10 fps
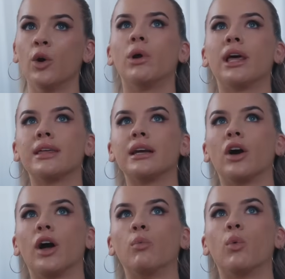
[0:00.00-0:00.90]
Well, I think
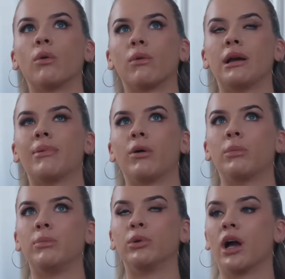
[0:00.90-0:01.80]
I worry about
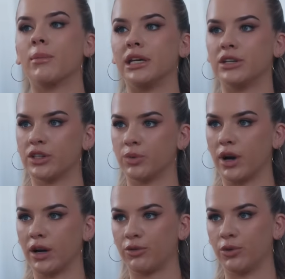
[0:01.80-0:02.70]
people coming into the
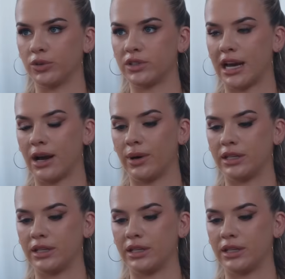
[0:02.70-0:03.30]
workforce now,